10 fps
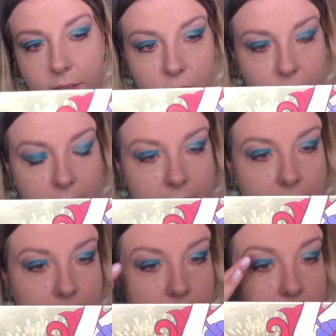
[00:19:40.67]
So
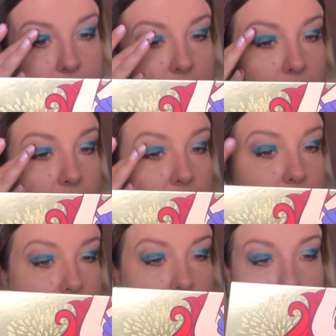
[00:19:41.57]
it's, you
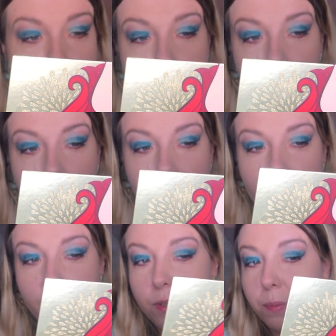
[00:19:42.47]
know, I
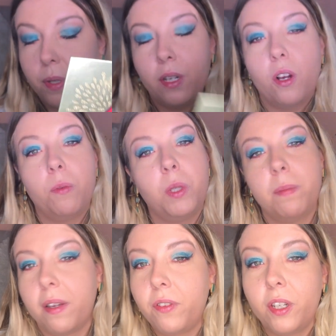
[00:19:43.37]
have to put it on
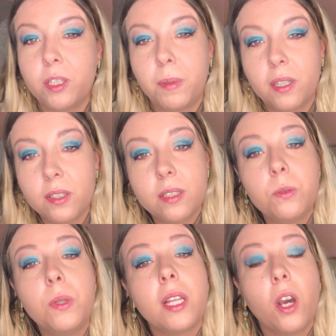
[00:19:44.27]
with my fingers because
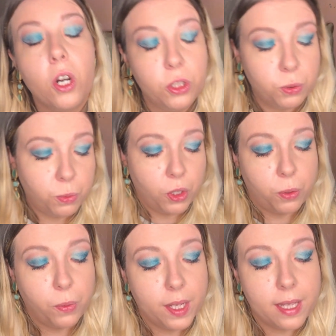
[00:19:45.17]
it's really hard to
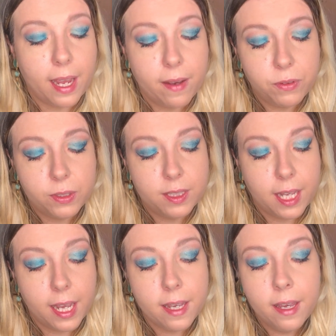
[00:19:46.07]
work with, I have to
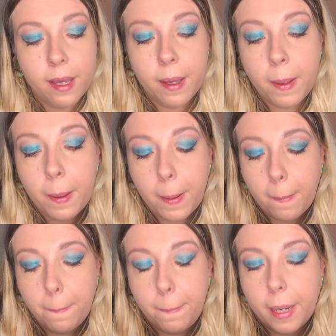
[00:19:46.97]
say.
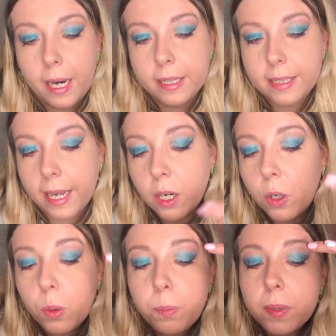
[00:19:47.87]
But I
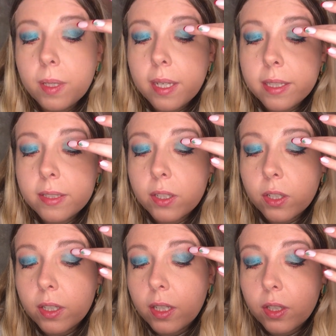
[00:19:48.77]
hope it's
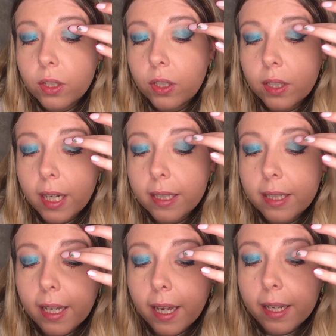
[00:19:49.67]
gonna look good at
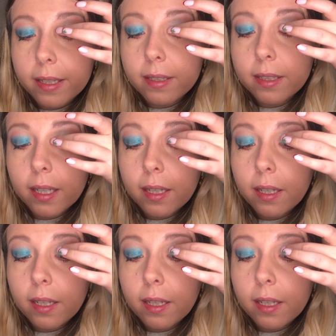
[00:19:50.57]
the end.